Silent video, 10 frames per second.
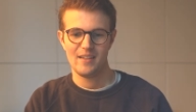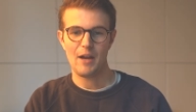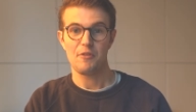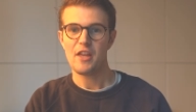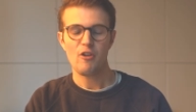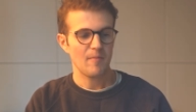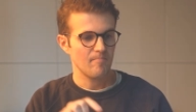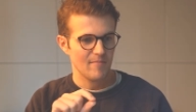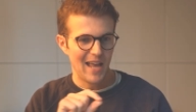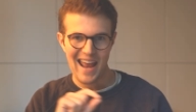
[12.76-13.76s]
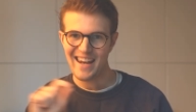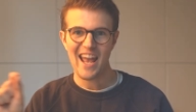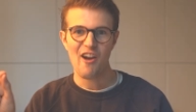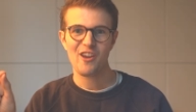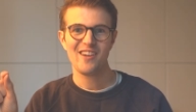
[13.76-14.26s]
Now in theory,
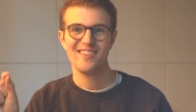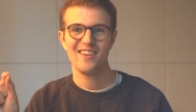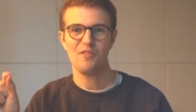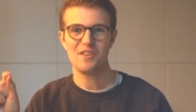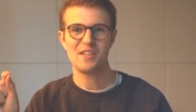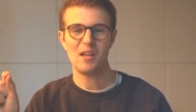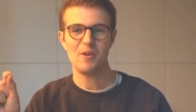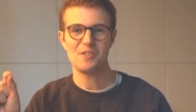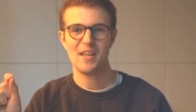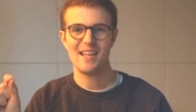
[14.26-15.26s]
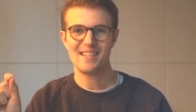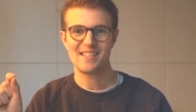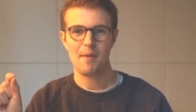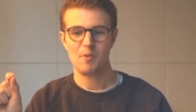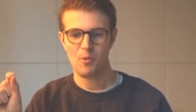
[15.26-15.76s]
any area of the syllabus is
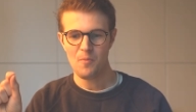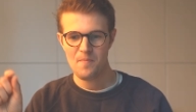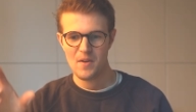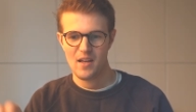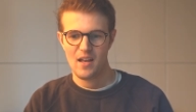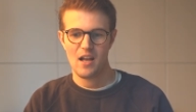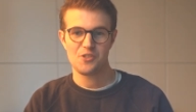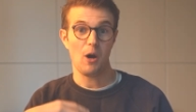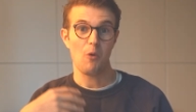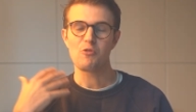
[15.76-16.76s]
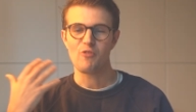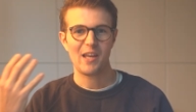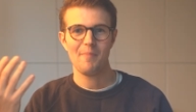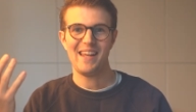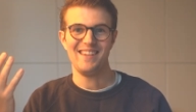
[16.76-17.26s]
examinable, so I wouldn't
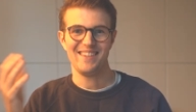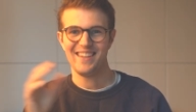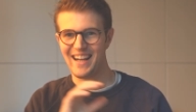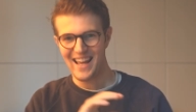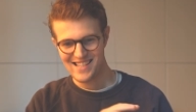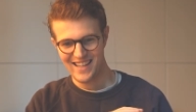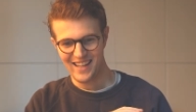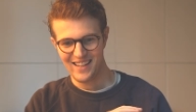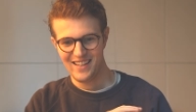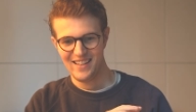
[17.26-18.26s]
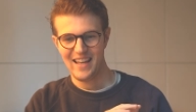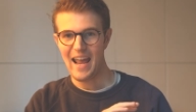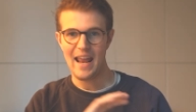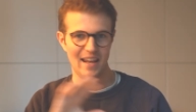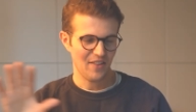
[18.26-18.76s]
recommend neglecting
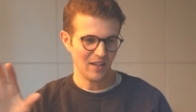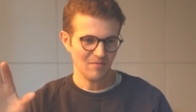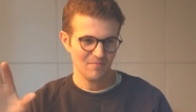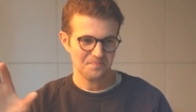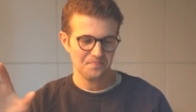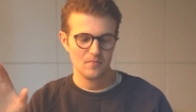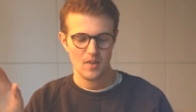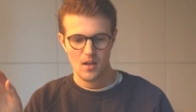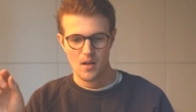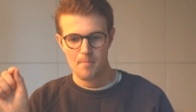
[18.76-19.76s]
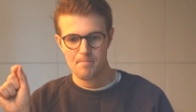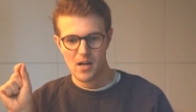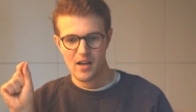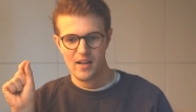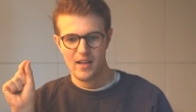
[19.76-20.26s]
anything,
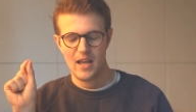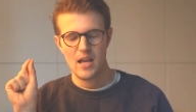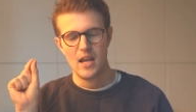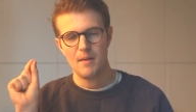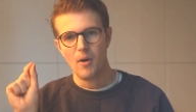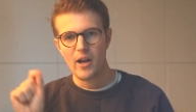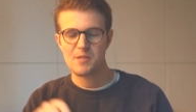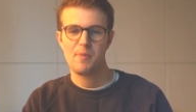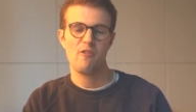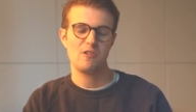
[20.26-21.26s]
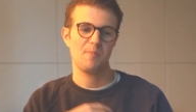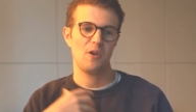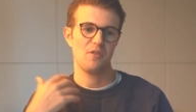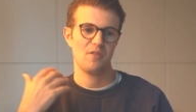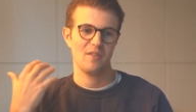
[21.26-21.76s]
but in my experience
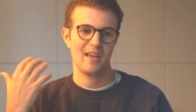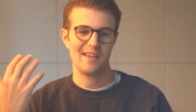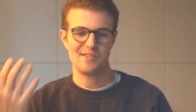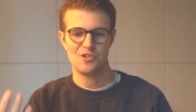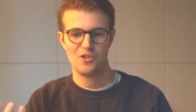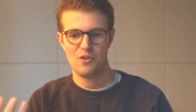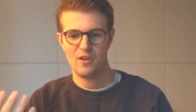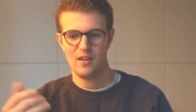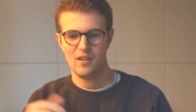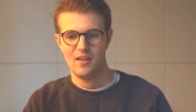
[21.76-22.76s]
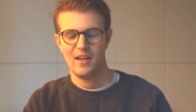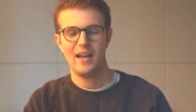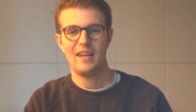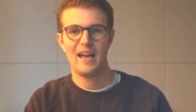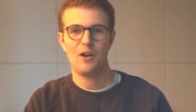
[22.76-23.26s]
both as a student
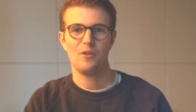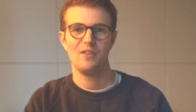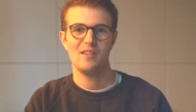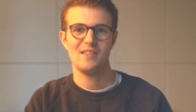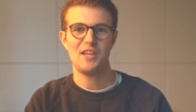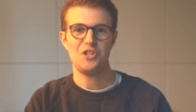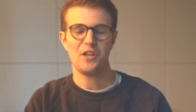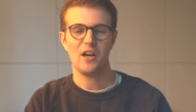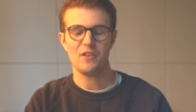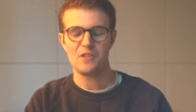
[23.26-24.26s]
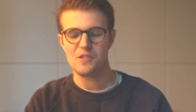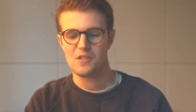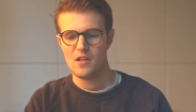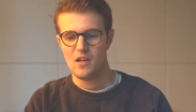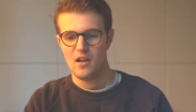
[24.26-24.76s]
and now teaching others,